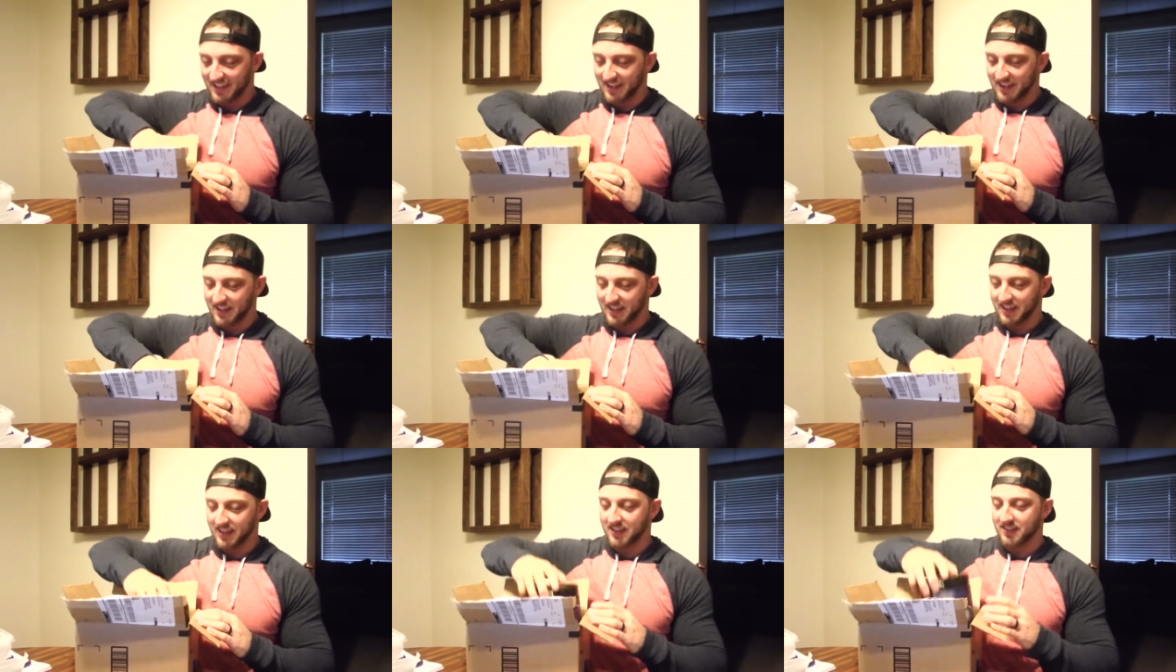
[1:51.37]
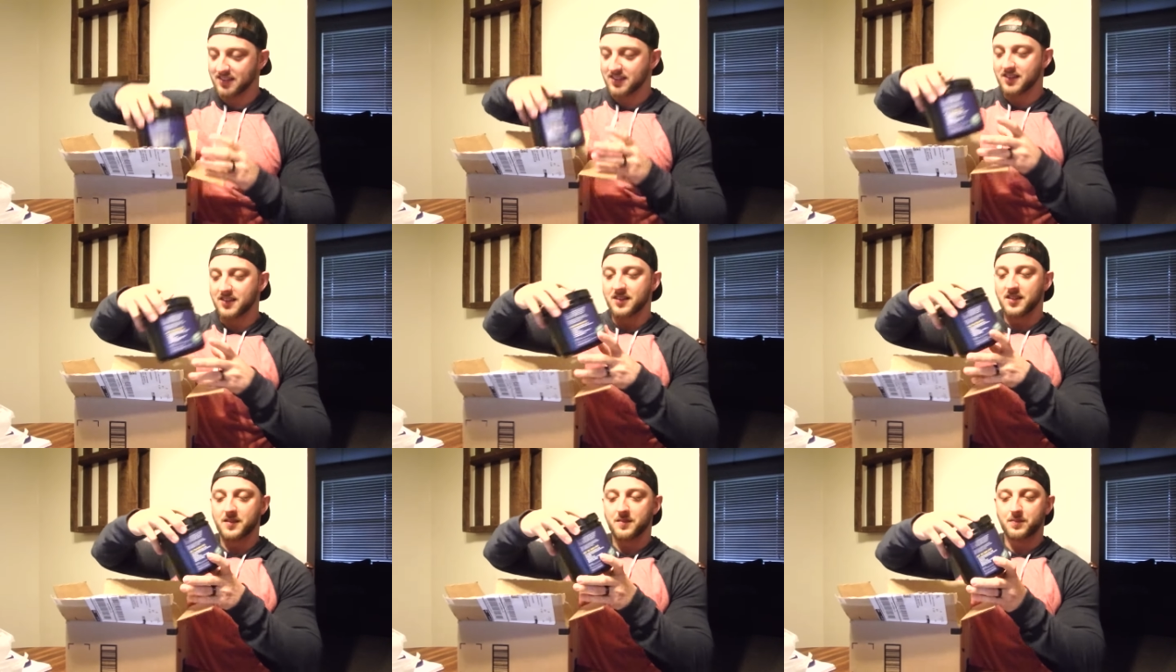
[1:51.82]
It
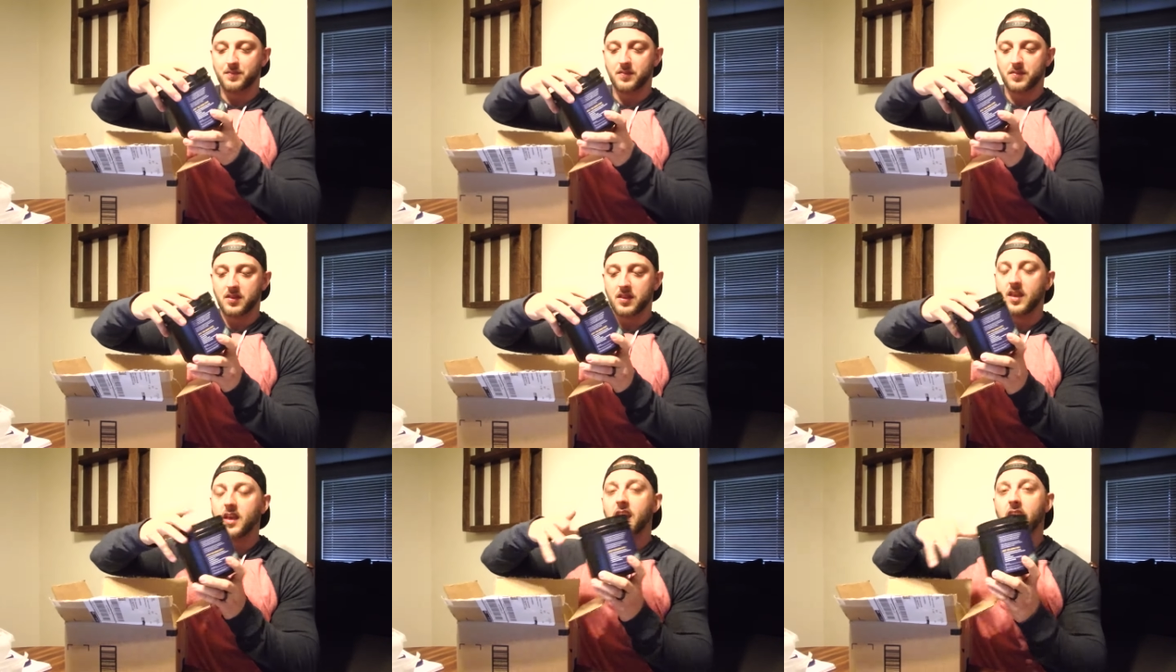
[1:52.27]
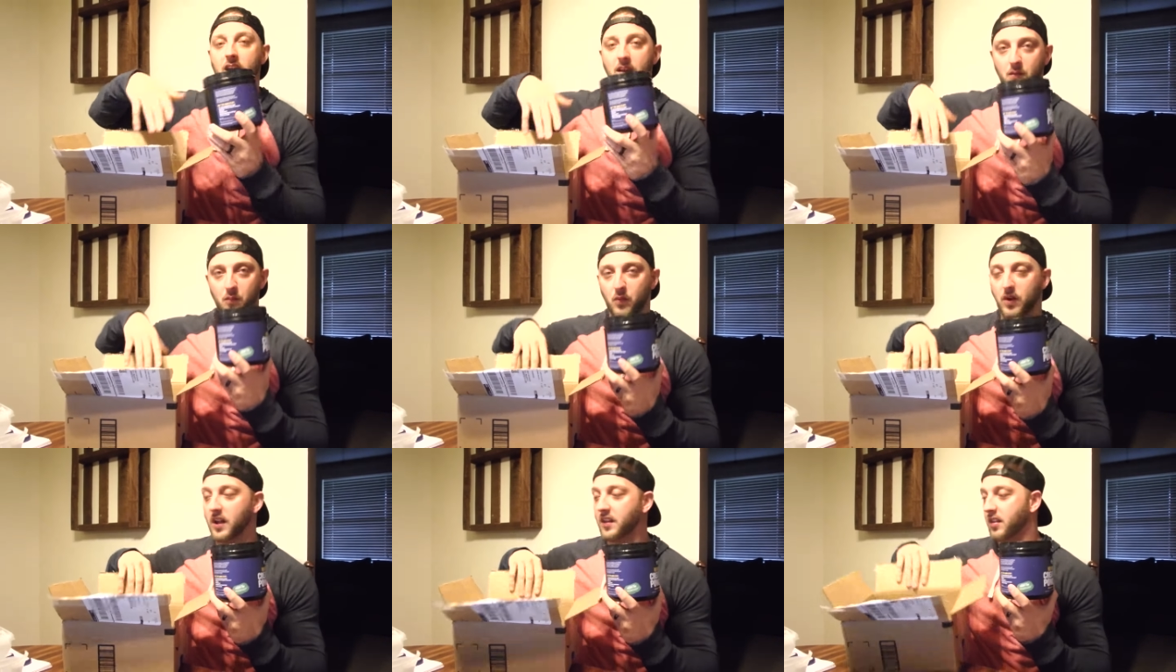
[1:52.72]
is
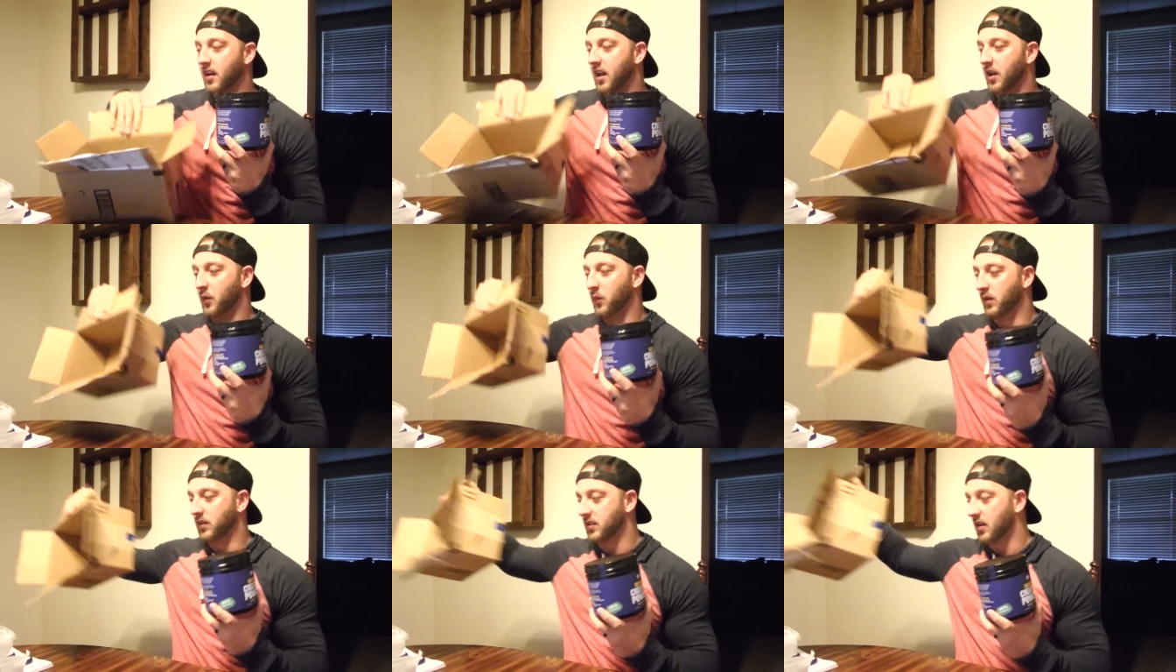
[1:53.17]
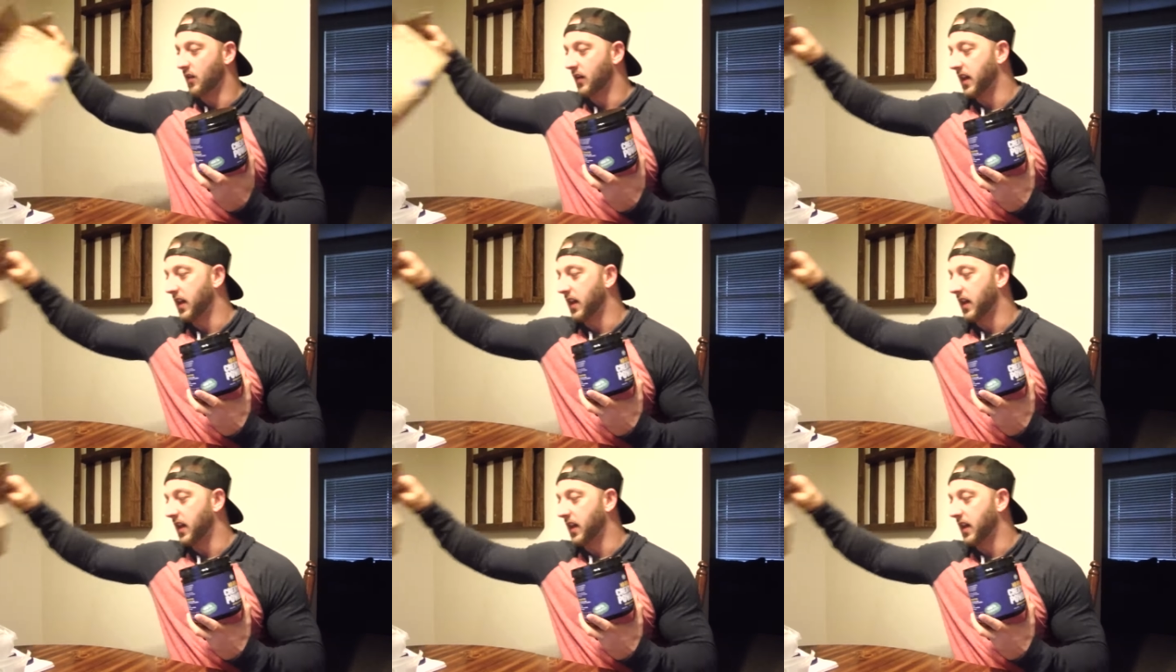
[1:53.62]
what I thought it was.